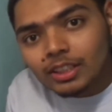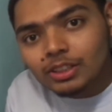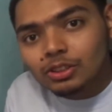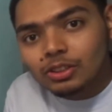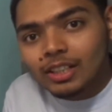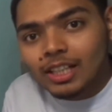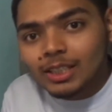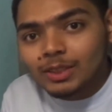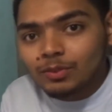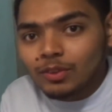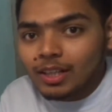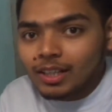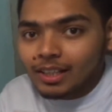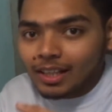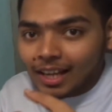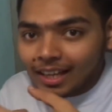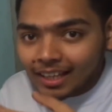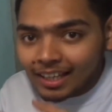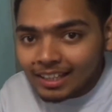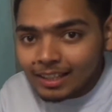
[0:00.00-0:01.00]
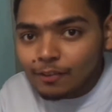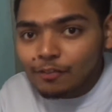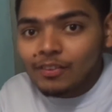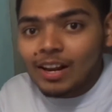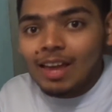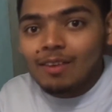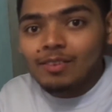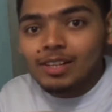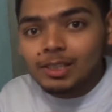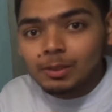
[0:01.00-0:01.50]
So that's why again the
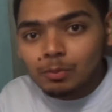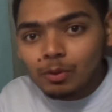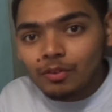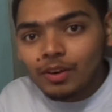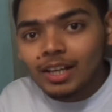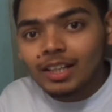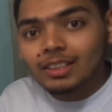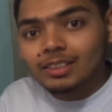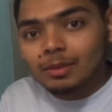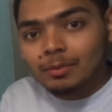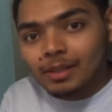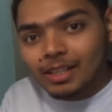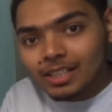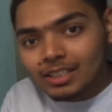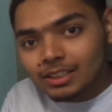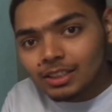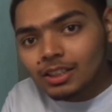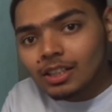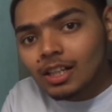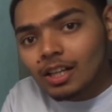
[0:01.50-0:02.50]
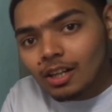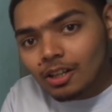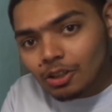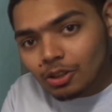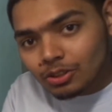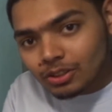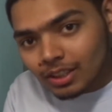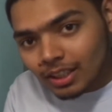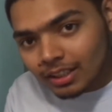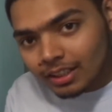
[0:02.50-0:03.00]
flywheel is providing some energy to
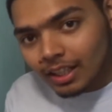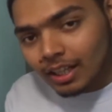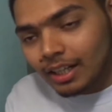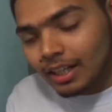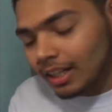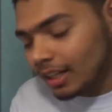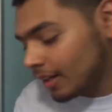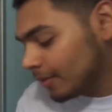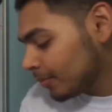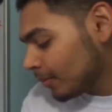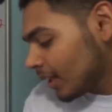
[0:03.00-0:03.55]
suck the air.